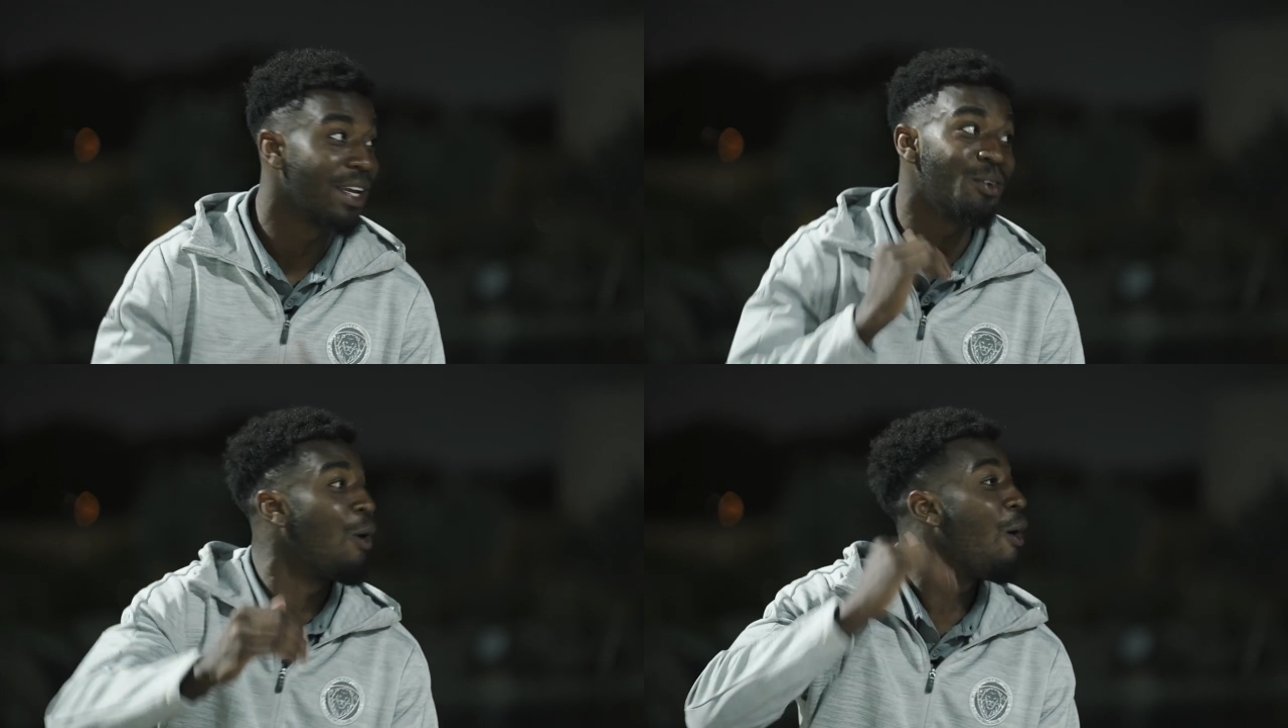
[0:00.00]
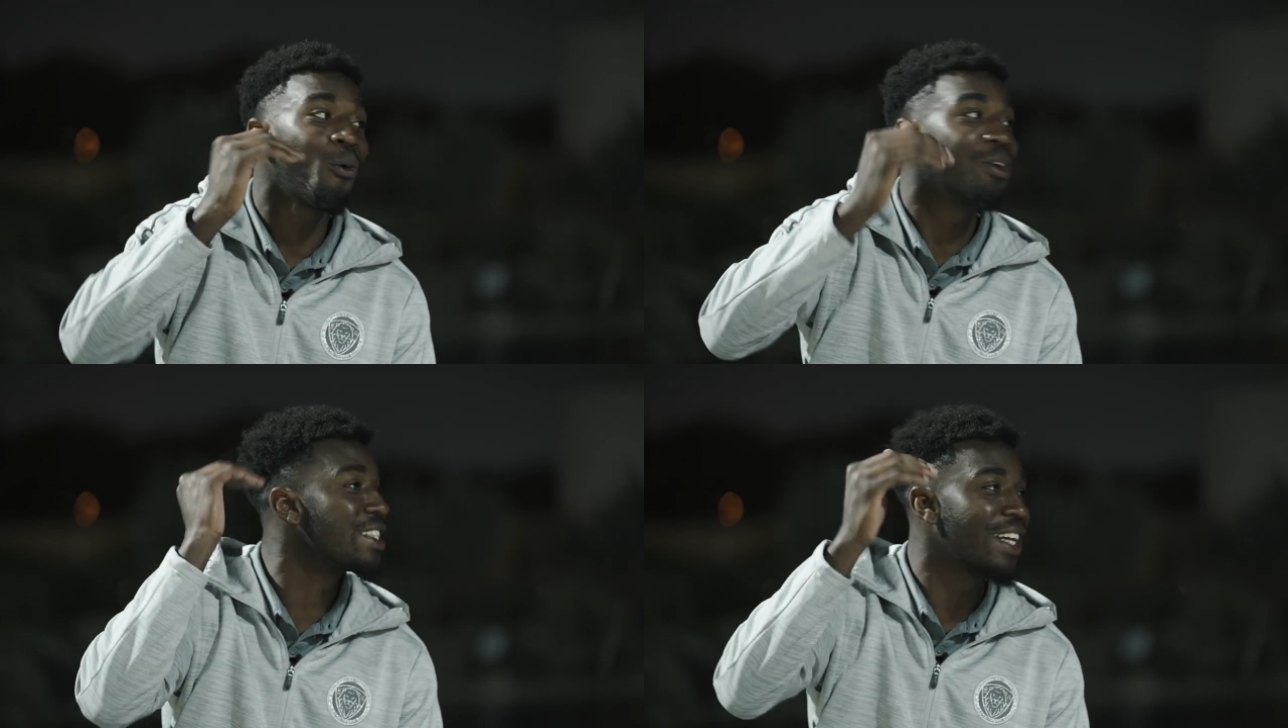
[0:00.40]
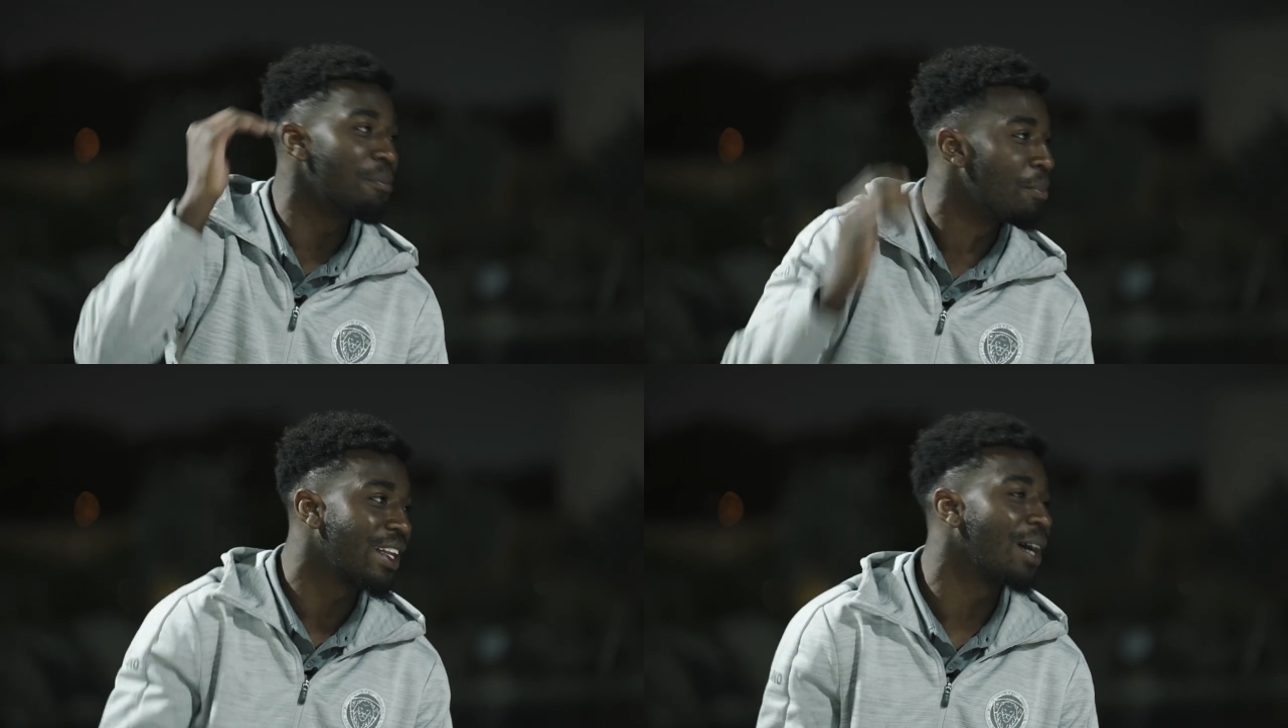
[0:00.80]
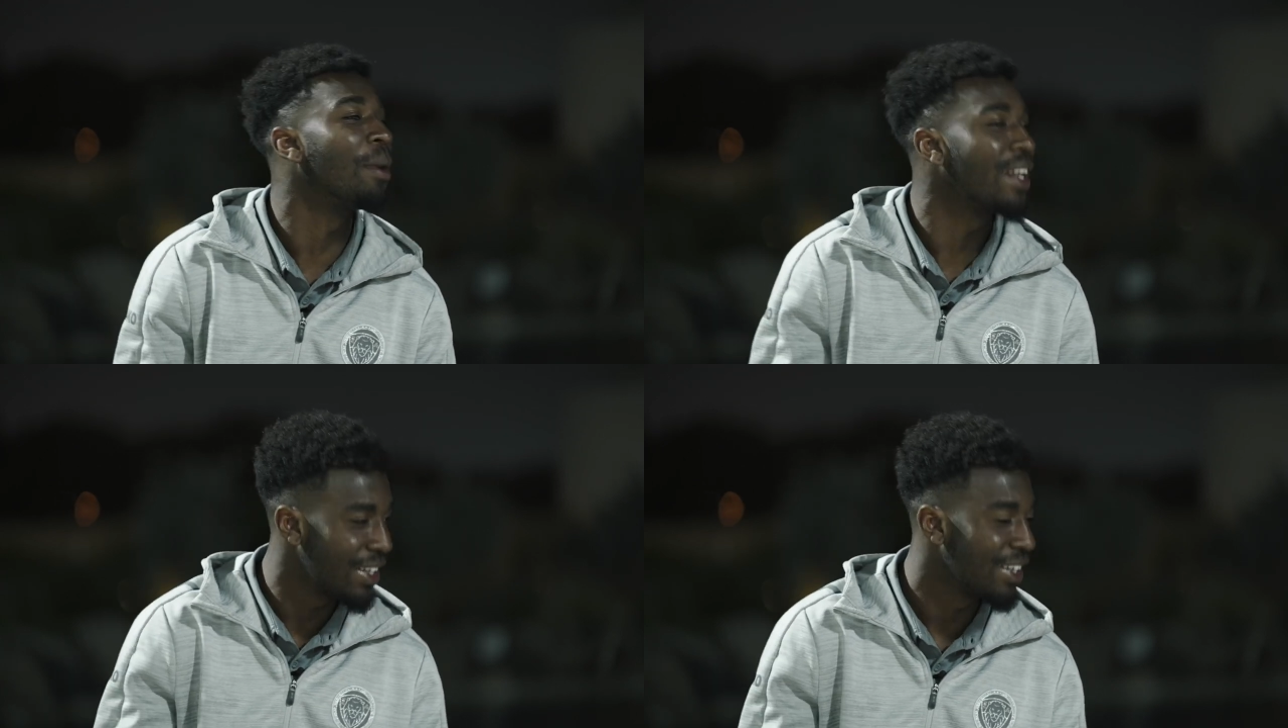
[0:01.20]
It always get better.
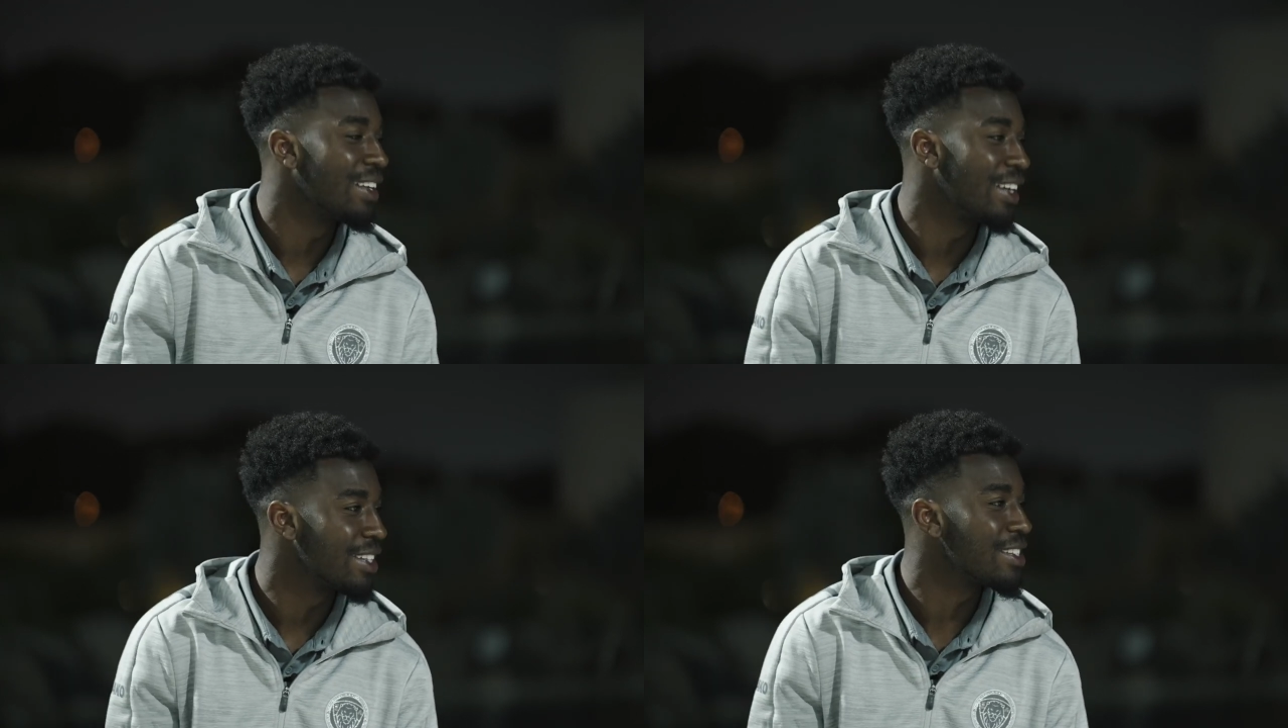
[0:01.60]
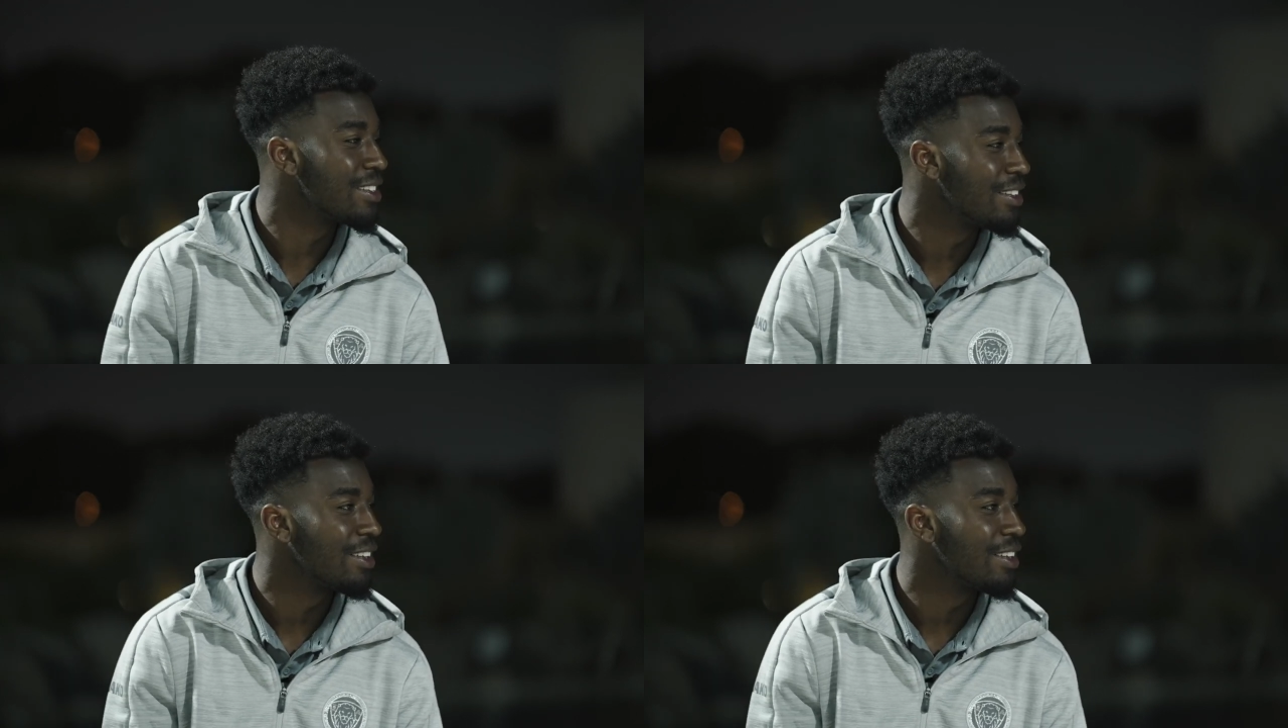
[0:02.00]
But yes,